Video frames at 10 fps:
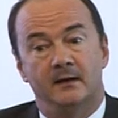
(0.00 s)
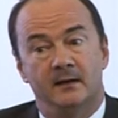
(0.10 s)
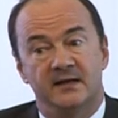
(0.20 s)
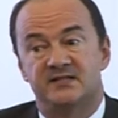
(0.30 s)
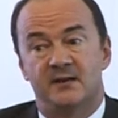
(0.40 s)

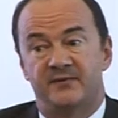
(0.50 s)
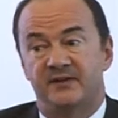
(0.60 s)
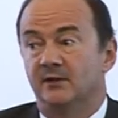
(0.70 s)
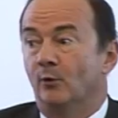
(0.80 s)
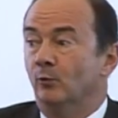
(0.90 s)
uh, is
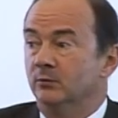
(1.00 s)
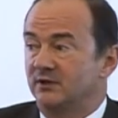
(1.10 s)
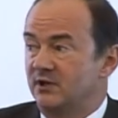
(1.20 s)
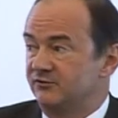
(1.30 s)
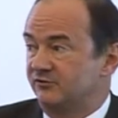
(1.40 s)
something that all
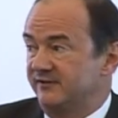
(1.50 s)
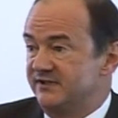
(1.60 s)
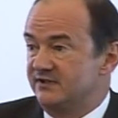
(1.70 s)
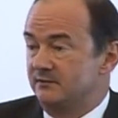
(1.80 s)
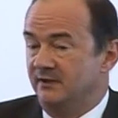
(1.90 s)
the
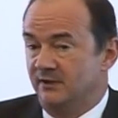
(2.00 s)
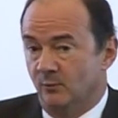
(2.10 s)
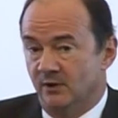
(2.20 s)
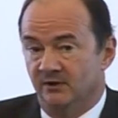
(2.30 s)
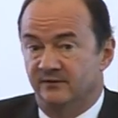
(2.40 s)
countries in the
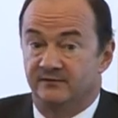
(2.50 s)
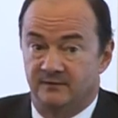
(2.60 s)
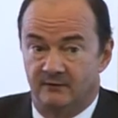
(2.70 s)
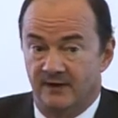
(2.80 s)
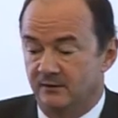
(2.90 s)
world
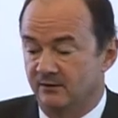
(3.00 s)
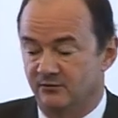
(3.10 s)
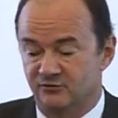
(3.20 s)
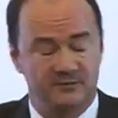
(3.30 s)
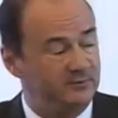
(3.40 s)
for L'Oreal can
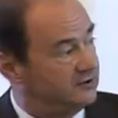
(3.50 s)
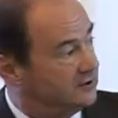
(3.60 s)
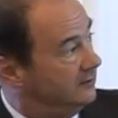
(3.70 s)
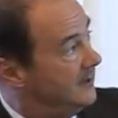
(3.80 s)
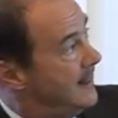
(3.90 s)
contribute to.